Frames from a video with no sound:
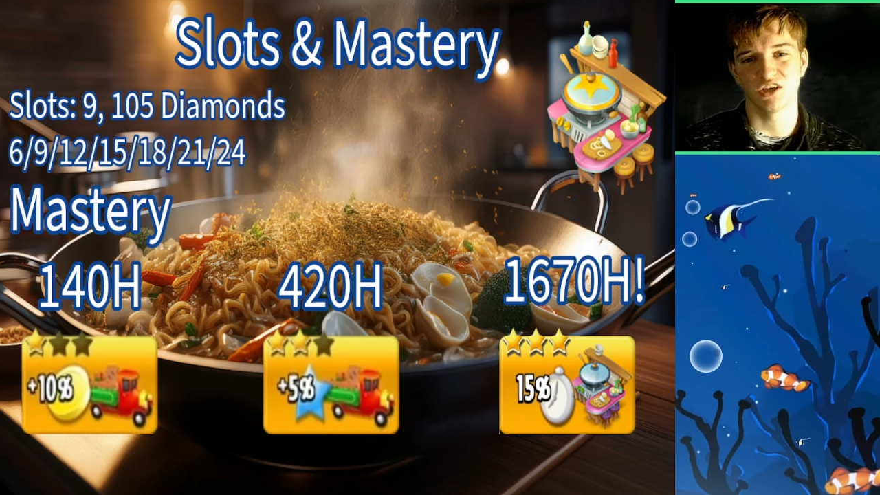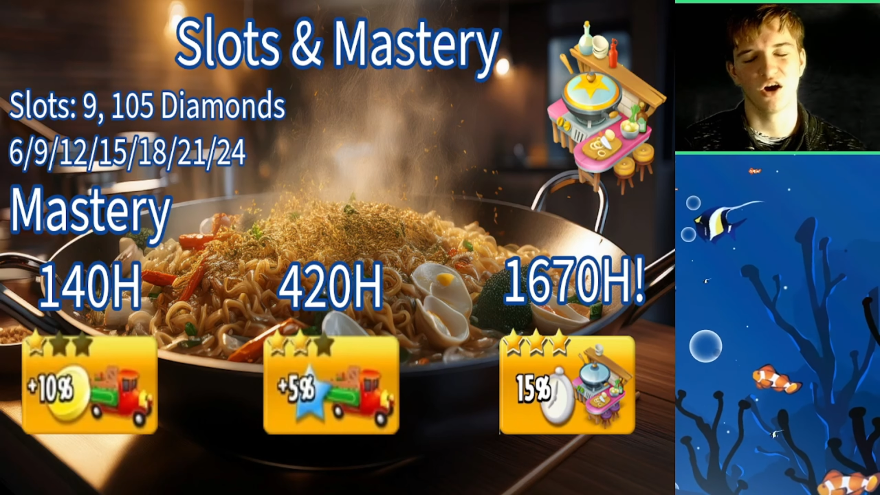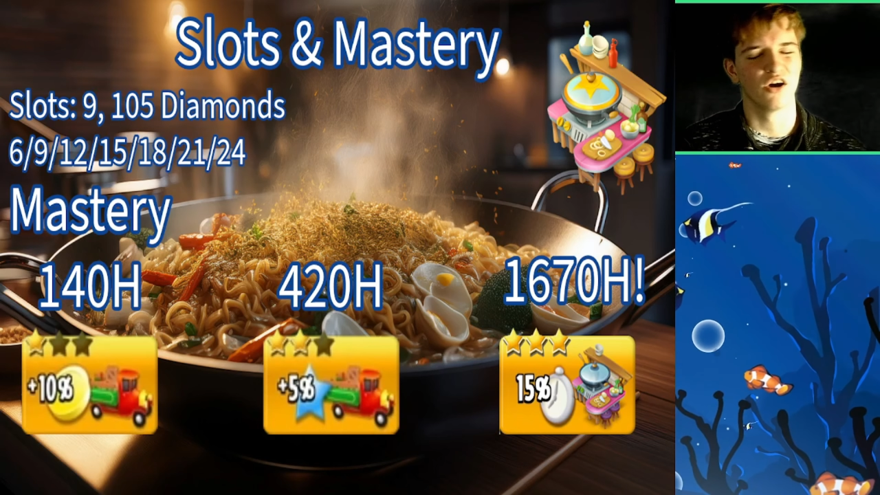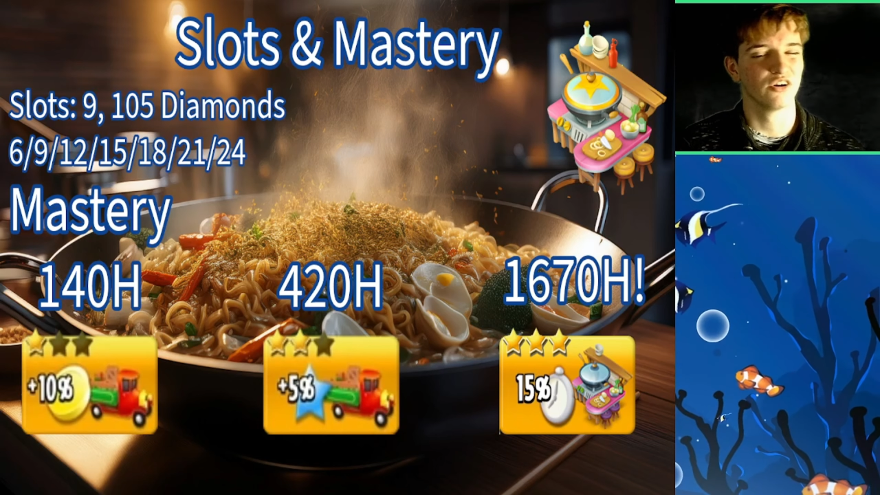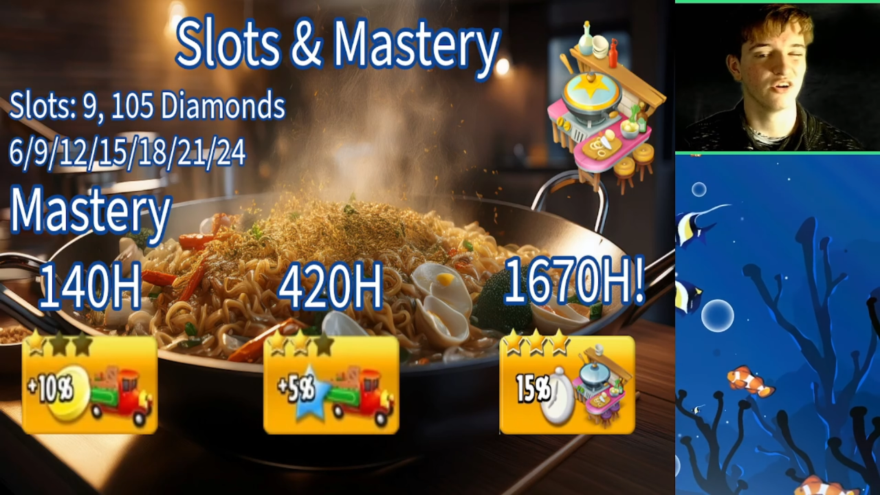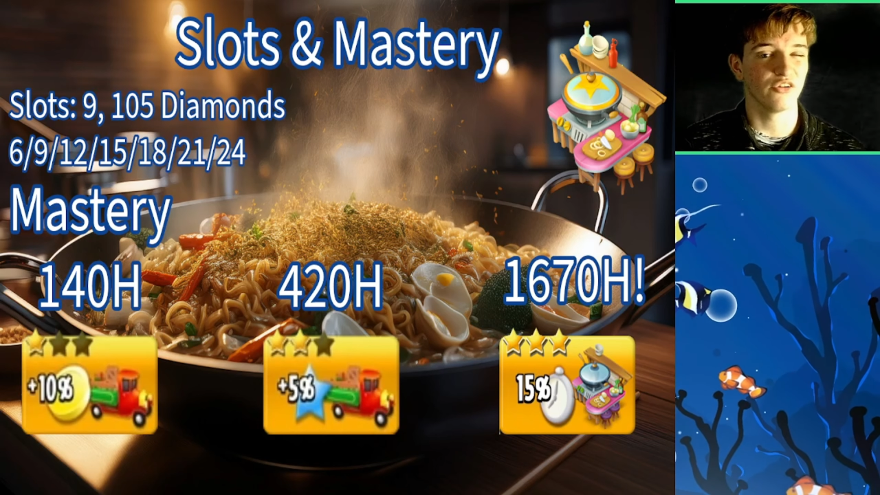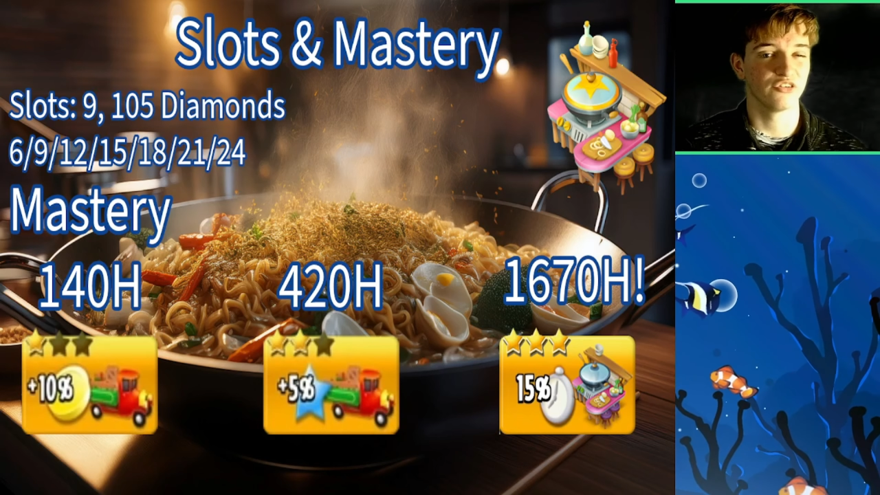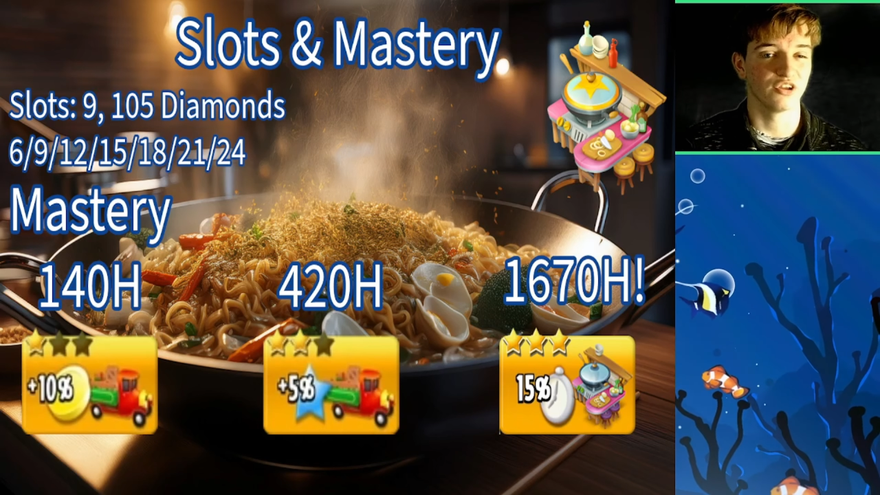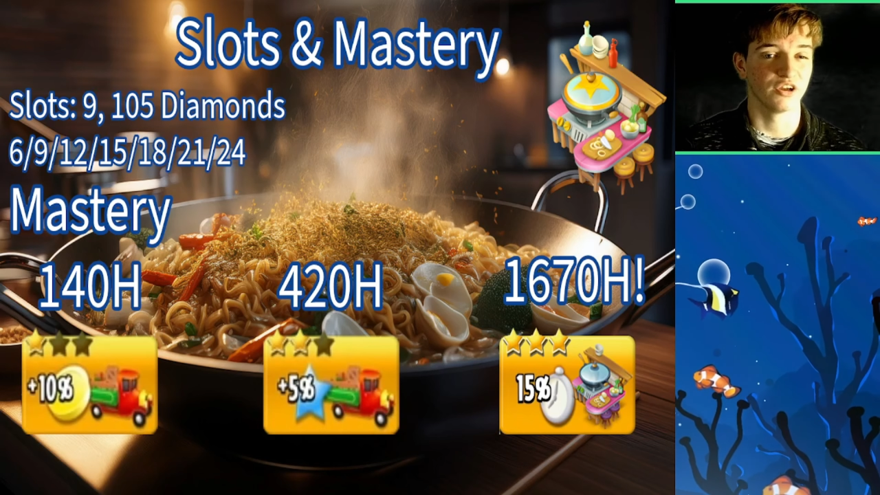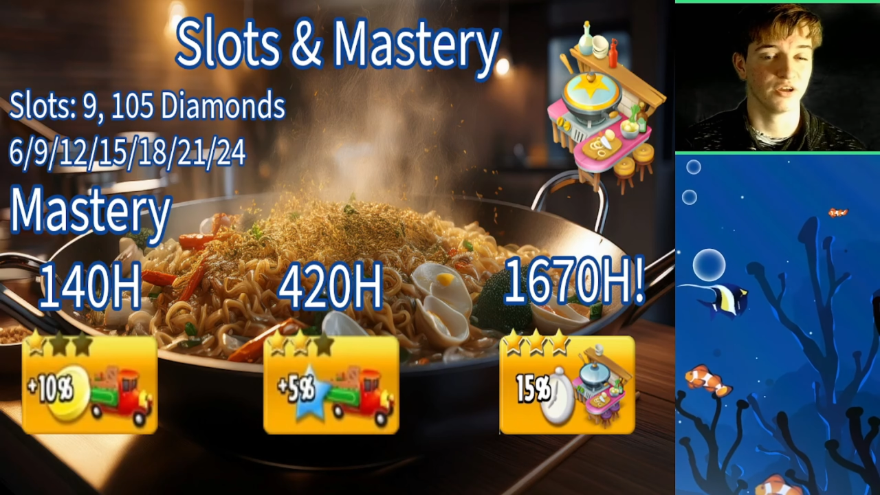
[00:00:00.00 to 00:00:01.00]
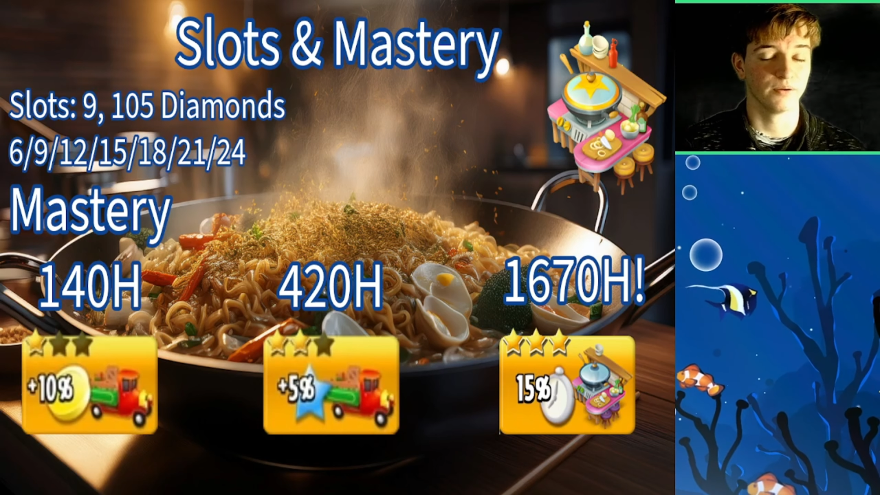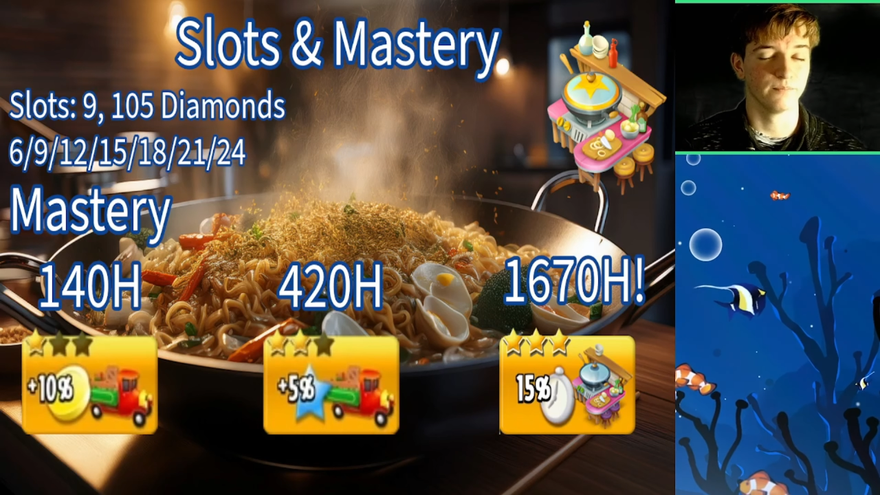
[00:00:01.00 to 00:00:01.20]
are not the